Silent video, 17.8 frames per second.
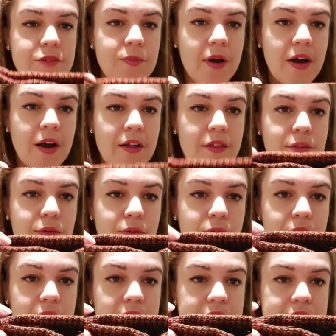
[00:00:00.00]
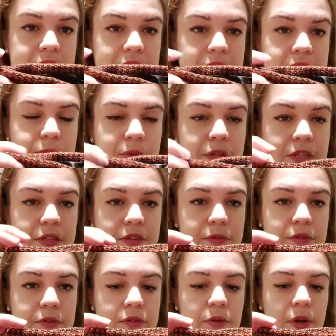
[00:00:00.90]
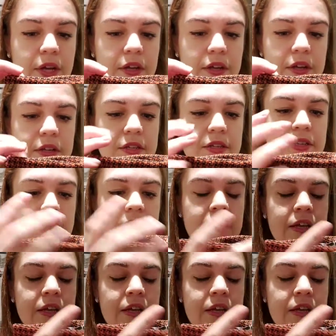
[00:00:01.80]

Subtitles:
but I thought the centimetre was quite good.